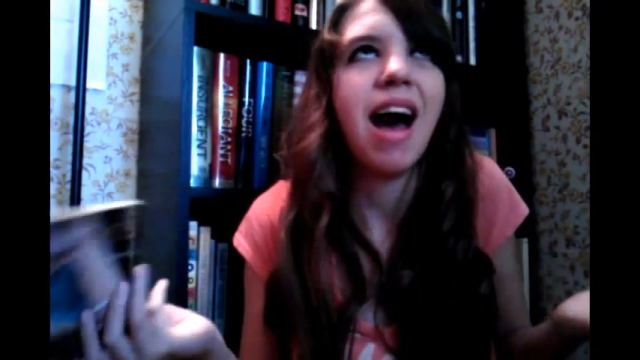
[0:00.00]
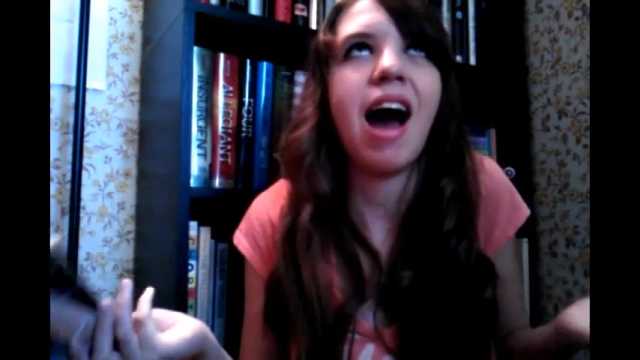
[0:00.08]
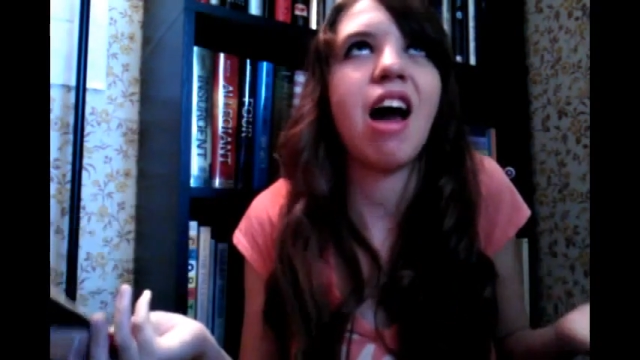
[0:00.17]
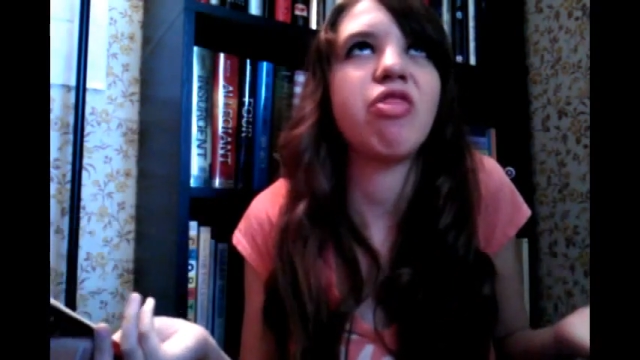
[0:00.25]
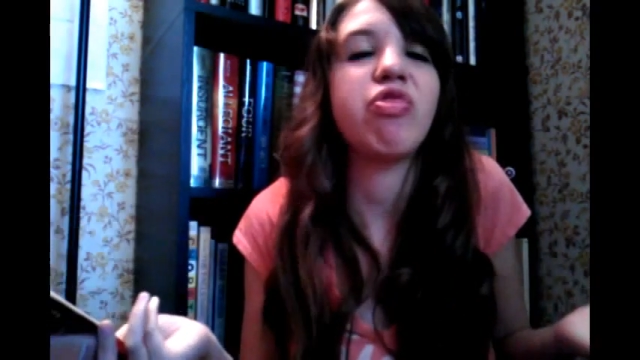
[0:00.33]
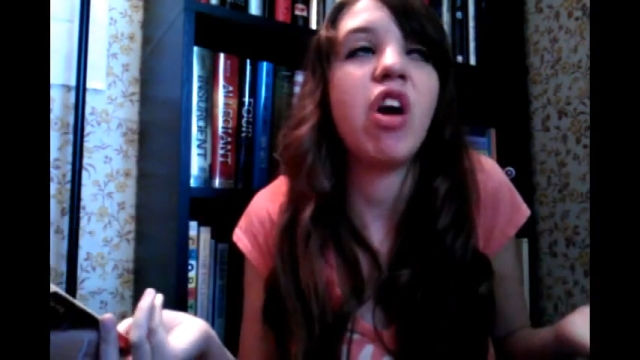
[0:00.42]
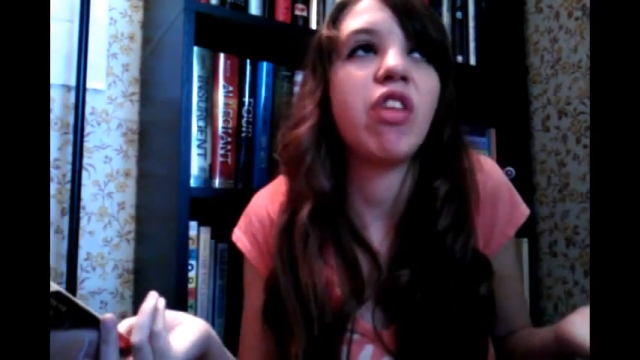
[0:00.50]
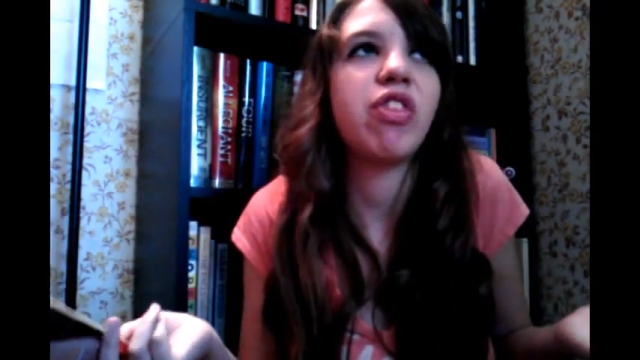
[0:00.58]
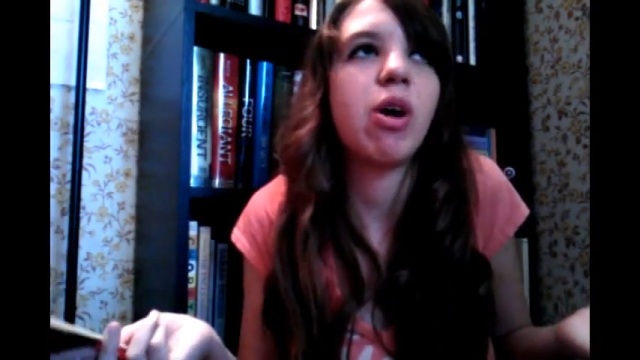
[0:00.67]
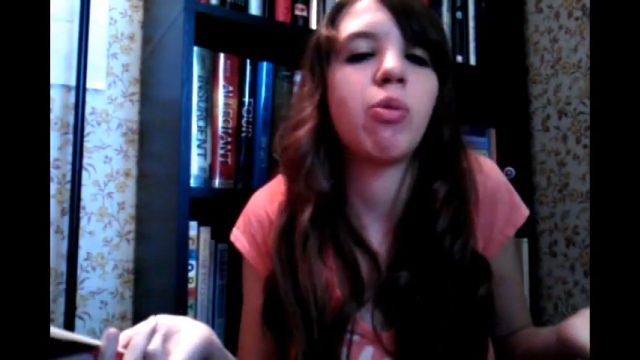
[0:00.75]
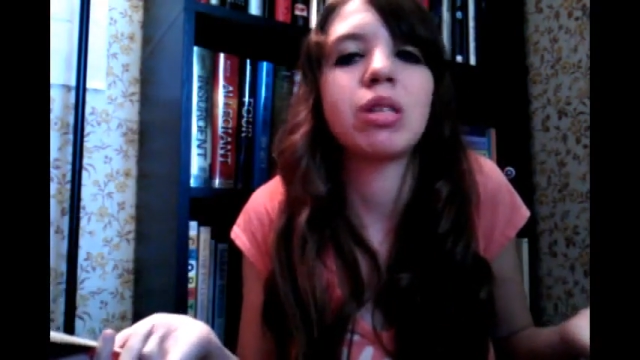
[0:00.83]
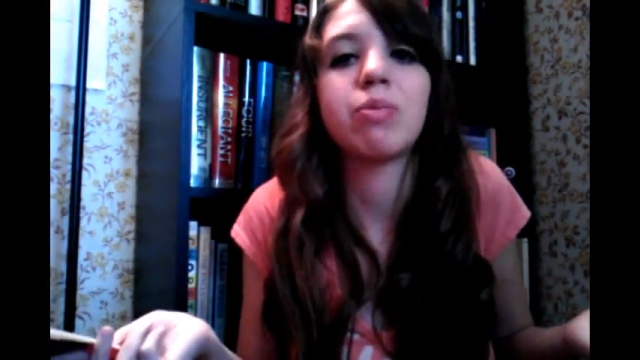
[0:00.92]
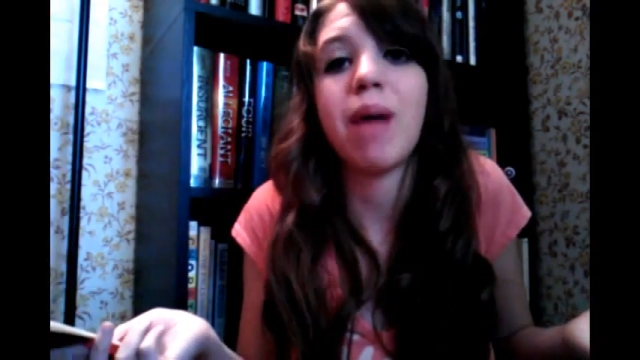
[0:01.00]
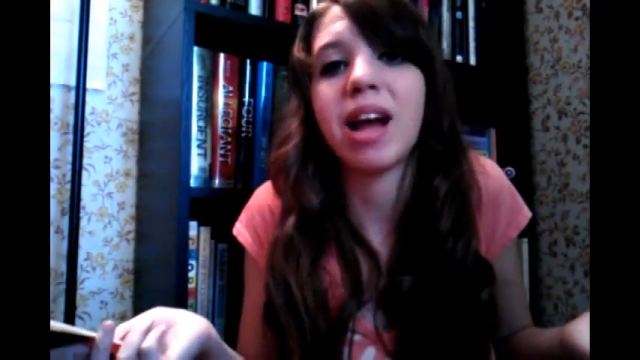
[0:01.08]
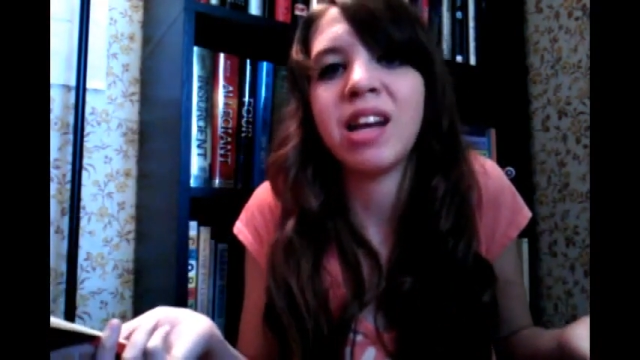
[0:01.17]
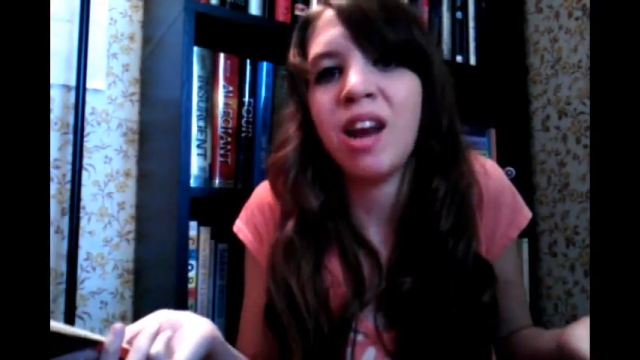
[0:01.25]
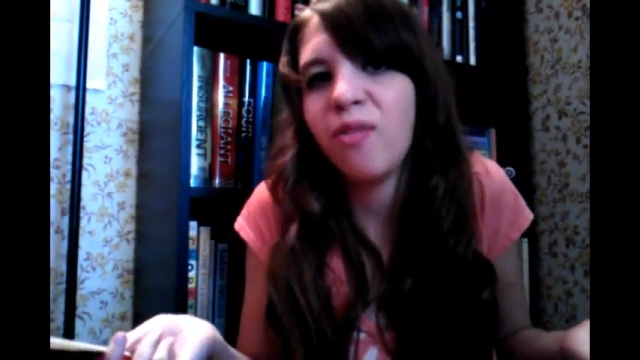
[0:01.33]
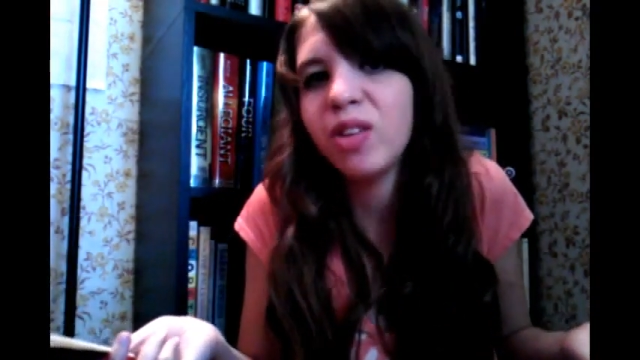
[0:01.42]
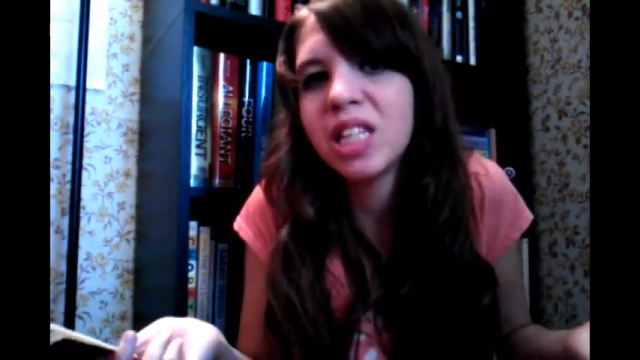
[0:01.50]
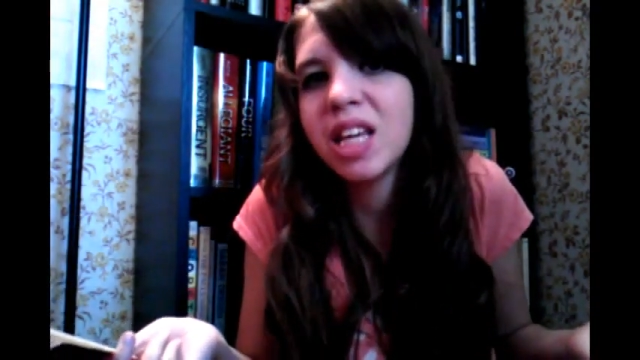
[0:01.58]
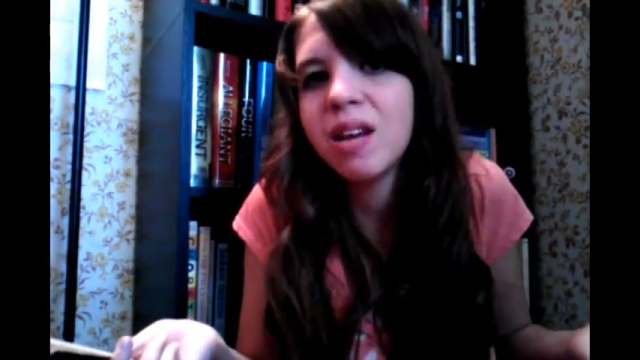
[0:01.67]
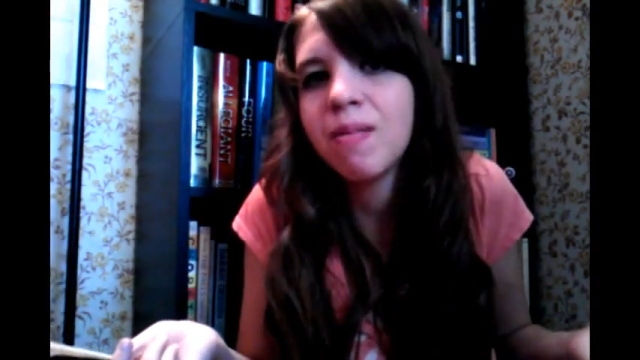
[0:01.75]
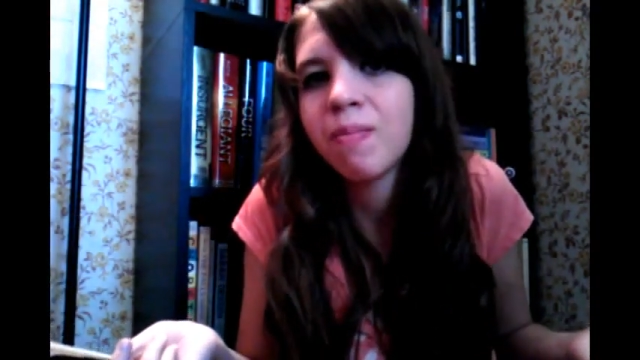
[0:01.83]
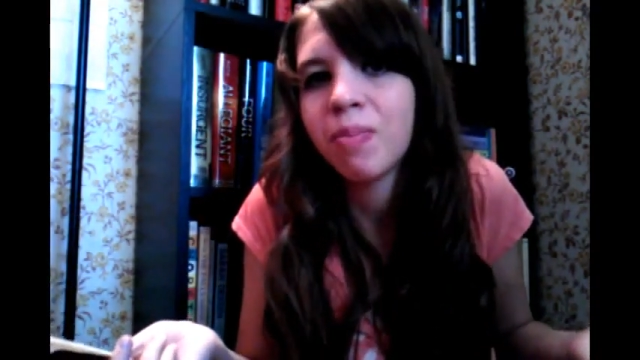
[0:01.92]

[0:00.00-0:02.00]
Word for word: I thought that was magnificent.